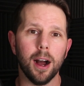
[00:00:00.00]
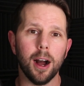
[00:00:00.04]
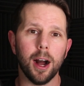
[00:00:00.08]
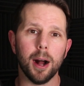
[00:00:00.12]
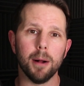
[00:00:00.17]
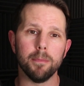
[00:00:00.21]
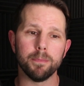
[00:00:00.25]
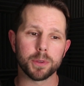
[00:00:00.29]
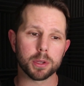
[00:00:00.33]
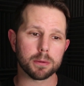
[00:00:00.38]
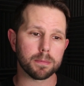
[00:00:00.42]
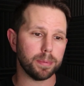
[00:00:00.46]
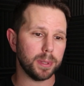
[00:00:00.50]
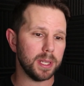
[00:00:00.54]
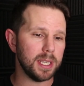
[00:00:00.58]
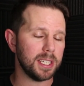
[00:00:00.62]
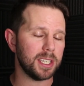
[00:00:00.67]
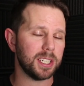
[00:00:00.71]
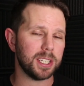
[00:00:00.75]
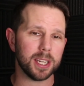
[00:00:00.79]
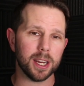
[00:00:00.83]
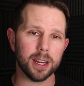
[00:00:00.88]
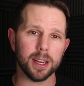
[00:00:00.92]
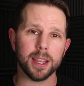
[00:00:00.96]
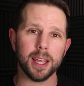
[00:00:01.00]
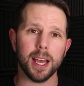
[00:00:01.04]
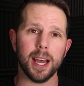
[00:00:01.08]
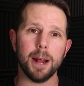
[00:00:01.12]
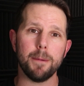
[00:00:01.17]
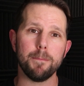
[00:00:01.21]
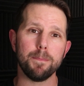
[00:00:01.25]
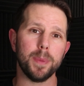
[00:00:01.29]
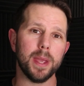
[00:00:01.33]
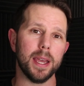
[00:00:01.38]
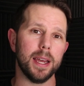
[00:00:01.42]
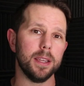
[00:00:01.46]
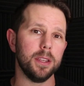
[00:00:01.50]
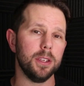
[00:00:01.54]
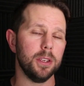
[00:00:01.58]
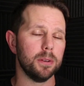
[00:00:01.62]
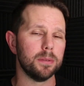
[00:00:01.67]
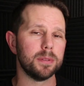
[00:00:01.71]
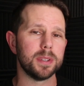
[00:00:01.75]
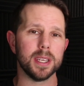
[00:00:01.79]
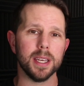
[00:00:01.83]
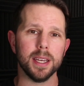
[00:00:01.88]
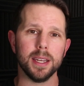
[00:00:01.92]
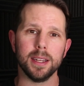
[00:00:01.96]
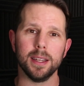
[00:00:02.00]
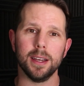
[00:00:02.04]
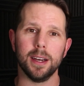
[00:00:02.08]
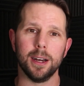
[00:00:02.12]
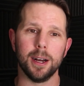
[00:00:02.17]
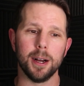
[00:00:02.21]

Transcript: Um, so please share that and use it.